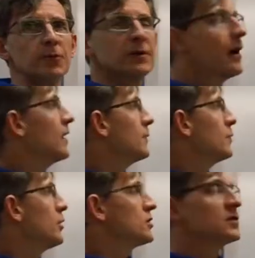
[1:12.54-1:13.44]
cart
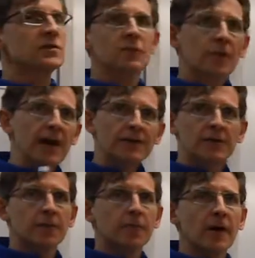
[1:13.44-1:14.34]
pushes the red
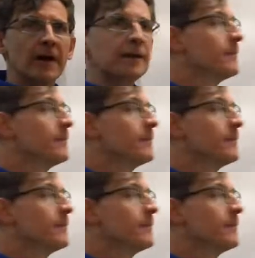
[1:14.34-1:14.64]
to the right.